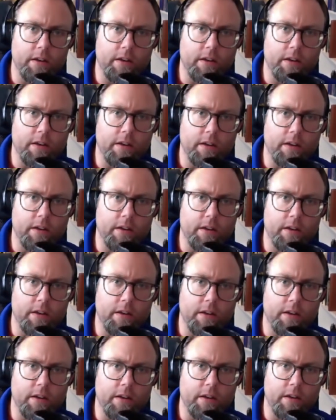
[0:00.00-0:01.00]
a
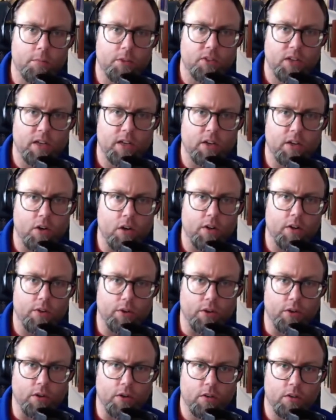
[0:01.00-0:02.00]
Masonic
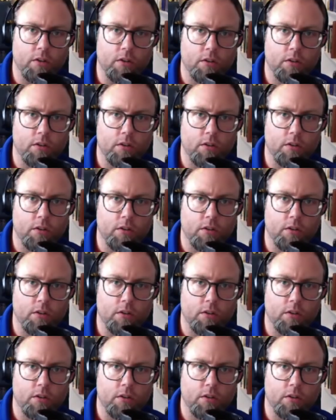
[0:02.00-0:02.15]
author